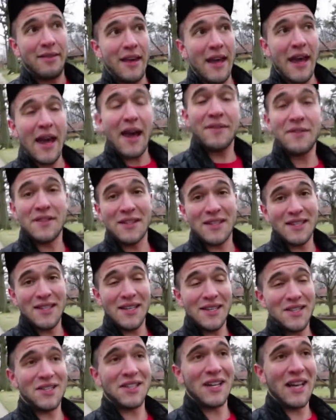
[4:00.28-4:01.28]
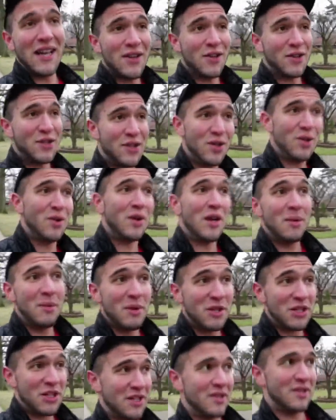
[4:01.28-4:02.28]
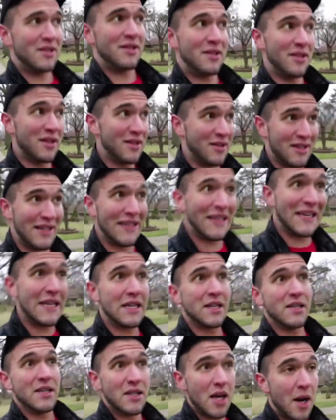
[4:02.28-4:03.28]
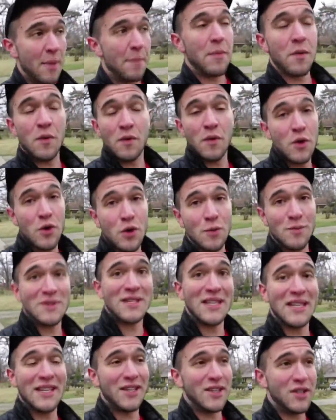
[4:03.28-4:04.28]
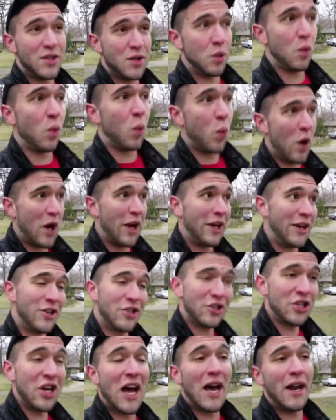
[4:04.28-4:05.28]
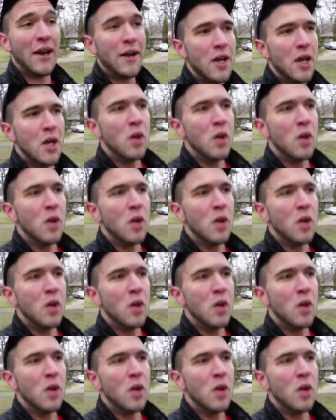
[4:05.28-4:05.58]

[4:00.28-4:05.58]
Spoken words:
they have to stitch together two images to get some rooms into one shot,